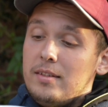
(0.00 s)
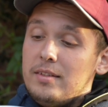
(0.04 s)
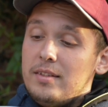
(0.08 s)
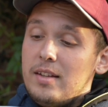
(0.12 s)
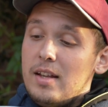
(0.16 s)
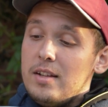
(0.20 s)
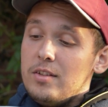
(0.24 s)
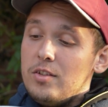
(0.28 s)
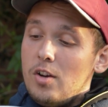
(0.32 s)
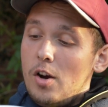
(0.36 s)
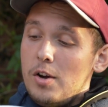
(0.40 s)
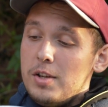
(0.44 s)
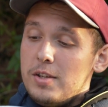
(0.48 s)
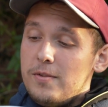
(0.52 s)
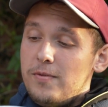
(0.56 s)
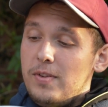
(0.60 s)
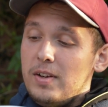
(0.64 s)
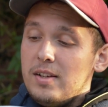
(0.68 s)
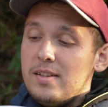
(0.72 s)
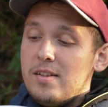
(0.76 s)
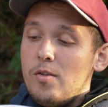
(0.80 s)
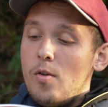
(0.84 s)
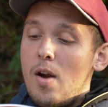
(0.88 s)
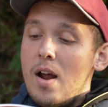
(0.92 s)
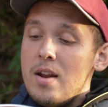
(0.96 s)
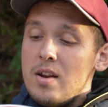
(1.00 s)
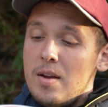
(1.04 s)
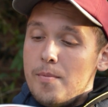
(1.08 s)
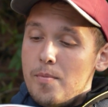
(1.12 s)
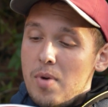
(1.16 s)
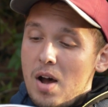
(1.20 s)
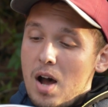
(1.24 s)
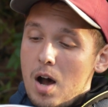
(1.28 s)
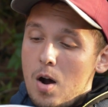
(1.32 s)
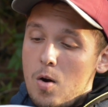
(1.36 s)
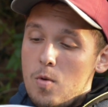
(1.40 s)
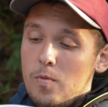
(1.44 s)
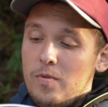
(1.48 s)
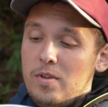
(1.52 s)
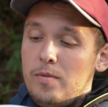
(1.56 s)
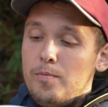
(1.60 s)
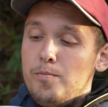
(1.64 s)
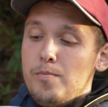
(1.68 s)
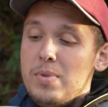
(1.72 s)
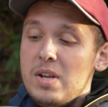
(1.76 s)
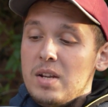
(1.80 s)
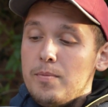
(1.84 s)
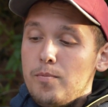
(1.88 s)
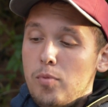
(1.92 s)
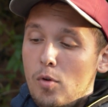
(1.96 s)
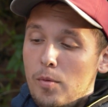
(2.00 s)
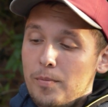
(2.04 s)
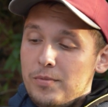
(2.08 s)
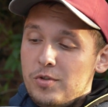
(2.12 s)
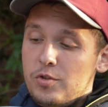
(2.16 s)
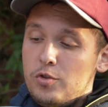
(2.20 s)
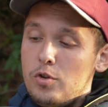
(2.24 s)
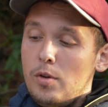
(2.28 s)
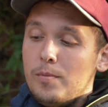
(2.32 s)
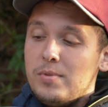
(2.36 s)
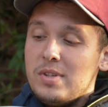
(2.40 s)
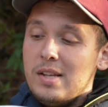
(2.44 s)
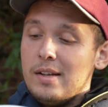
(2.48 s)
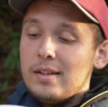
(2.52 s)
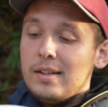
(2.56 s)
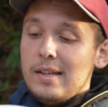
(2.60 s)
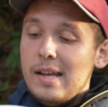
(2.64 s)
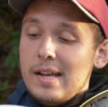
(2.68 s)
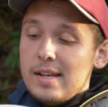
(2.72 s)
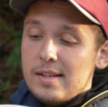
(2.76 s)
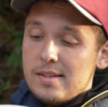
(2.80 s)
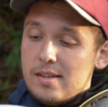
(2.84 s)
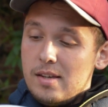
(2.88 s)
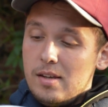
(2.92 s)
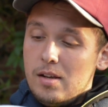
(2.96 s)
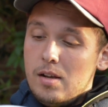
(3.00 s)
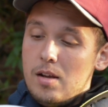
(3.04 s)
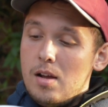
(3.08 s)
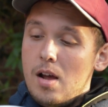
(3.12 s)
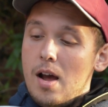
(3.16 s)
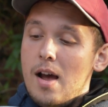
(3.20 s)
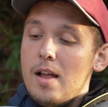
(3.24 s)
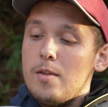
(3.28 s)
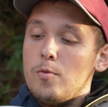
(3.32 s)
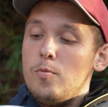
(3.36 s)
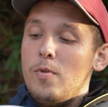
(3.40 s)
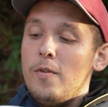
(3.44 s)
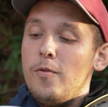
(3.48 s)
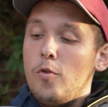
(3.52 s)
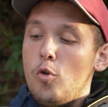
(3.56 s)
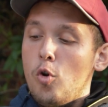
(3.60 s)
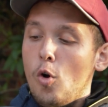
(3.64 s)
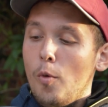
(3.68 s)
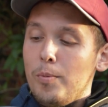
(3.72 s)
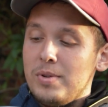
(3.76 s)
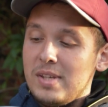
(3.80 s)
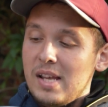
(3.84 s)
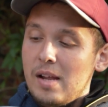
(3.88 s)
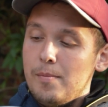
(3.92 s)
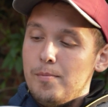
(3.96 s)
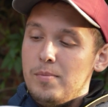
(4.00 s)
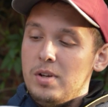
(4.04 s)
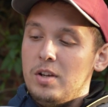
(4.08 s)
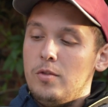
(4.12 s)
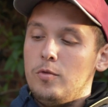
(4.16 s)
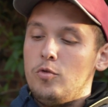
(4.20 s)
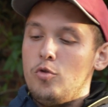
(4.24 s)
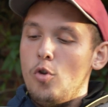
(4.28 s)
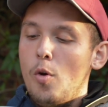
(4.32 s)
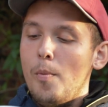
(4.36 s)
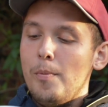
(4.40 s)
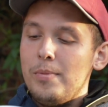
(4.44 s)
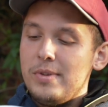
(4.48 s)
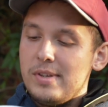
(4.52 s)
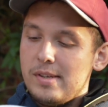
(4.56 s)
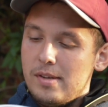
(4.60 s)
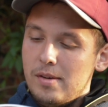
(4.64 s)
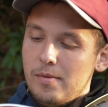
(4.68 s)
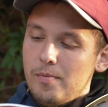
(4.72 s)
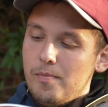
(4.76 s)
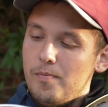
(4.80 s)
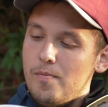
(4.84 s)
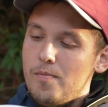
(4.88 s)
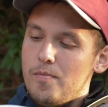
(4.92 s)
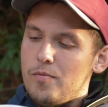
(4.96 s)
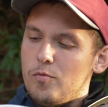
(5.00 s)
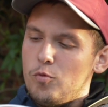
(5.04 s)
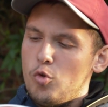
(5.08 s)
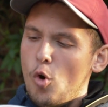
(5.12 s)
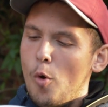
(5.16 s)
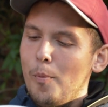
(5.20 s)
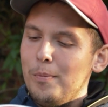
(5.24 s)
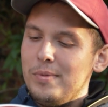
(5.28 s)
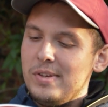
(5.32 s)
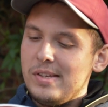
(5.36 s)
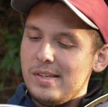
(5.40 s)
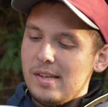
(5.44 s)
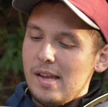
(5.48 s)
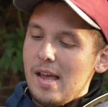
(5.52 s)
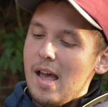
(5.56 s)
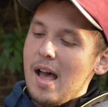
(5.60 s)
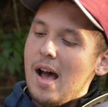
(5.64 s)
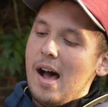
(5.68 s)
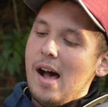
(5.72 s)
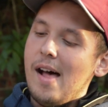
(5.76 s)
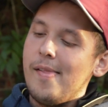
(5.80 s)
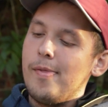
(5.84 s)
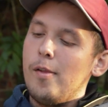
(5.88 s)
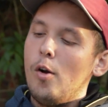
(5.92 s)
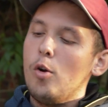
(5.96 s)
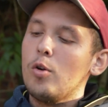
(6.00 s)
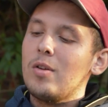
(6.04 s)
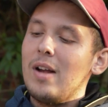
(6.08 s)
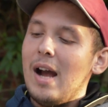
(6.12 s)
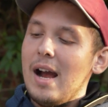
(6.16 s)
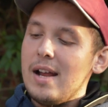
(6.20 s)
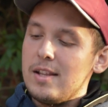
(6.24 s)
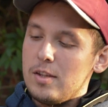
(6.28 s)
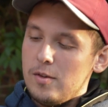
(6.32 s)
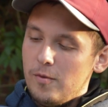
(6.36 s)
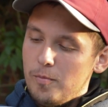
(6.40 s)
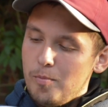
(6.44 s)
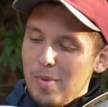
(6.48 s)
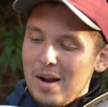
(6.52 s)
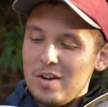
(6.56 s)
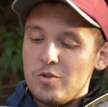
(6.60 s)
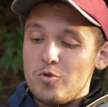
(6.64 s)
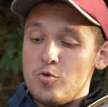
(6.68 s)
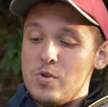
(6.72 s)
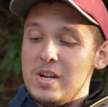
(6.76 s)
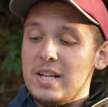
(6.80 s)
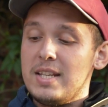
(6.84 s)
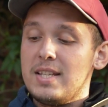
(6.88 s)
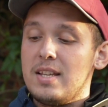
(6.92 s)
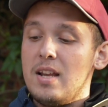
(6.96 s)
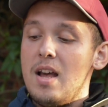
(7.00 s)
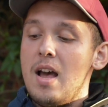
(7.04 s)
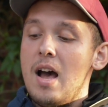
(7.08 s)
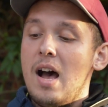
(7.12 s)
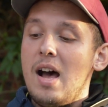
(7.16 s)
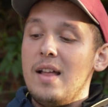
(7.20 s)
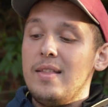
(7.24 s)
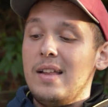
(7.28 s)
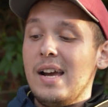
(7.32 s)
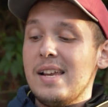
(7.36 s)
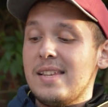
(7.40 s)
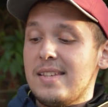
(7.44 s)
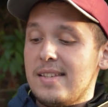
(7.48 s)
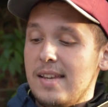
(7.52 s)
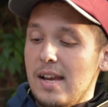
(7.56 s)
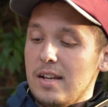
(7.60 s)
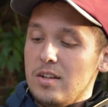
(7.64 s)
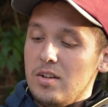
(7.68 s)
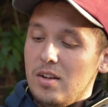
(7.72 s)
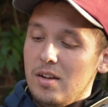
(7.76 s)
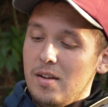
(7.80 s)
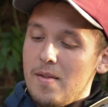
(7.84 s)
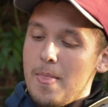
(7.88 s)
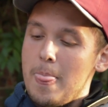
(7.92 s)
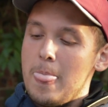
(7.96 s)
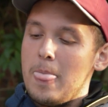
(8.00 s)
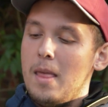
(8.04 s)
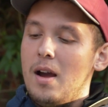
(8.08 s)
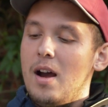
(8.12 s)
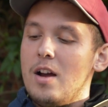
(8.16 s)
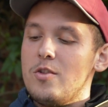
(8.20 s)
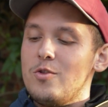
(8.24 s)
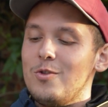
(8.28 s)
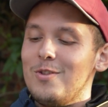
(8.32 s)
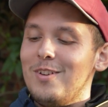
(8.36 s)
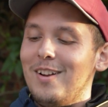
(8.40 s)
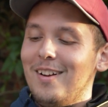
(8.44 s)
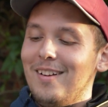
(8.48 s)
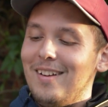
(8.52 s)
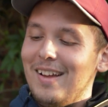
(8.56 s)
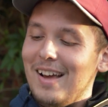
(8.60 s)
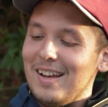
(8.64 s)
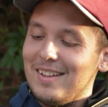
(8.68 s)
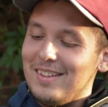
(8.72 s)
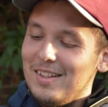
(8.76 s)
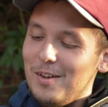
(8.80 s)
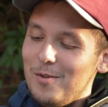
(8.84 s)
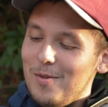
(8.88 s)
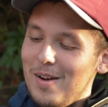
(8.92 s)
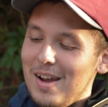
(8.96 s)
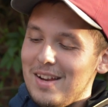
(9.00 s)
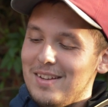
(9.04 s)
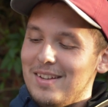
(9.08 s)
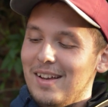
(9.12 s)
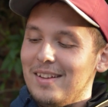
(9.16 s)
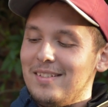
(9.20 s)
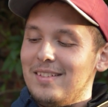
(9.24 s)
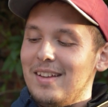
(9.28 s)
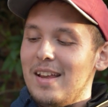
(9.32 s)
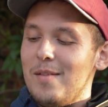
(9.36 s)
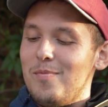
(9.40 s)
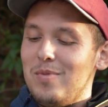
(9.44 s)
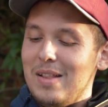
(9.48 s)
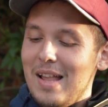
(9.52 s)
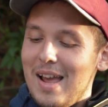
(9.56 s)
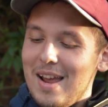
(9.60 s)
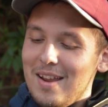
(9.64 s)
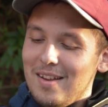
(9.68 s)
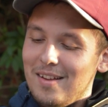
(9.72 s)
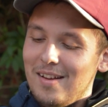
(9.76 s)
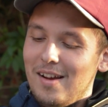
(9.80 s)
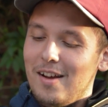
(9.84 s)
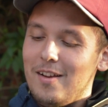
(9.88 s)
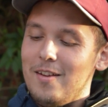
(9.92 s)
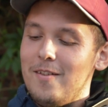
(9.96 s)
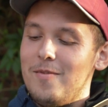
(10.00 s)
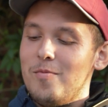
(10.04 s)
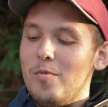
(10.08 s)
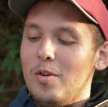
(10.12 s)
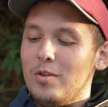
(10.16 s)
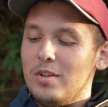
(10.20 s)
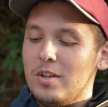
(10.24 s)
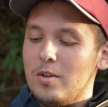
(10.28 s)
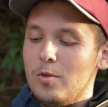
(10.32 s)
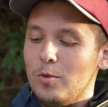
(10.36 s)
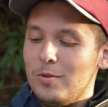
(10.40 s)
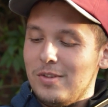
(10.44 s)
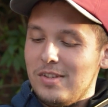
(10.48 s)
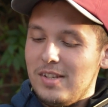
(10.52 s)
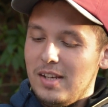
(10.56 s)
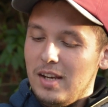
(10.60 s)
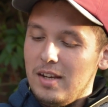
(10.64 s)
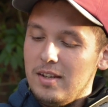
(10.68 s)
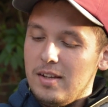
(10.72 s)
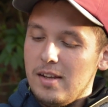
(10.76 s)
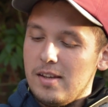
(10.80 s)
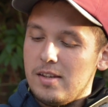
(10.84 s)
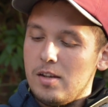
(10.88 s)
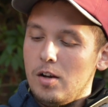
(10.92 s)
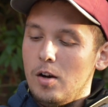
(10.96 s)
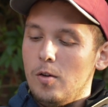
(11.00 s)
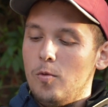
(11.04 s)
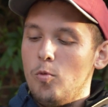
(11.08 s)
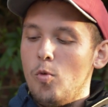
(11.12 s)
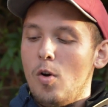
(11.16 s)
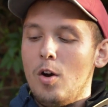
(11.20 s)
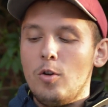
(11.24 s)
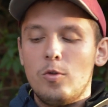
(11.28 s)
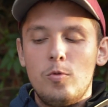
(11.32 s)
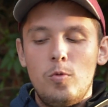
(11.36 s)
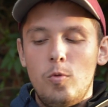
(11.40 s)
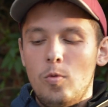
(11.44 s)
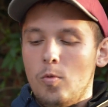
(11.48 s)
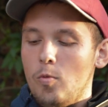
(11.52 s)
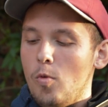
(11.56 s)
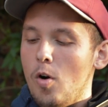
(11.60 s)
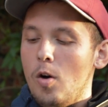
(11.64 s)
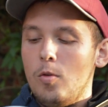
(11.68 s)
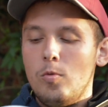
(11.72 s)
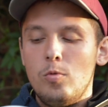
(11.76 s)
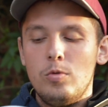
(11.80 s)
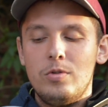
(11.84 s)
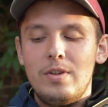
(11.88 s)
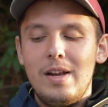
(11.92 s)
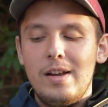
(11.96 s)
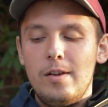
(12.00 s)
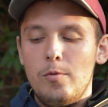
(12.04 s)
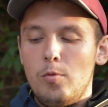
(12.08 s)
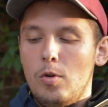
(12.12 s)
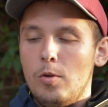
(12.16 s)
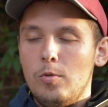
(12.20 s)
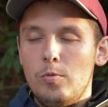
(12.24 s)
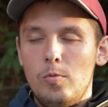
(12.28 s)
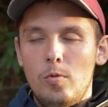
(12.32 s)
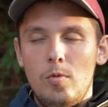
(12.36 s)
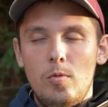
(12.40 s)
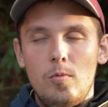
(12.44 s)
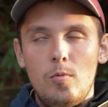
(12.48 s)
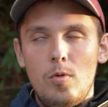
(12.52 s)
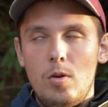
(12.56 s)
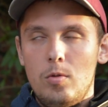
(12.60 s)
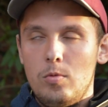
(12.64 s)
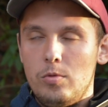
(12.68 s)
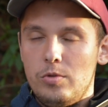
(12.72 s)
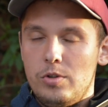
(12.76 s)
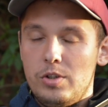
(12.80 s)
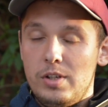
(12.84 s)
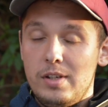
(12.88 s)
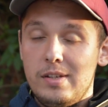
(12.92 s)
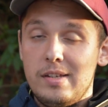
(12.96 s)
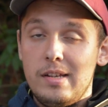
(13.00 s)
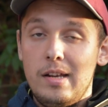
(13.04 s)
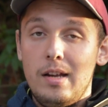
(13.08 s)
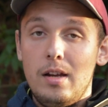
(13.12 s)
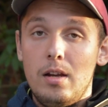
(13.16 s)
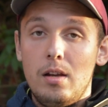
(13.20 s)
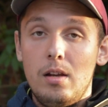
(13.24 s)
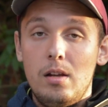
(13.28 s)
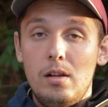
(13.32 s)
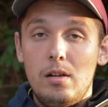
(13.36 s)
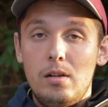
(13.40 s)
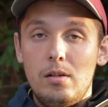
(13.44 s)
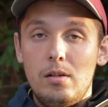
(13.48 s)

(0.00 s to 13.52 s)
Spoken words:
Then those things ran about with big bumps, jumps and kicks, and with hoops and big jumps, thumps, and all kinds of bad tricks. And I said, "I do not like the way that they play. If mother could see this, oh, what would she say?"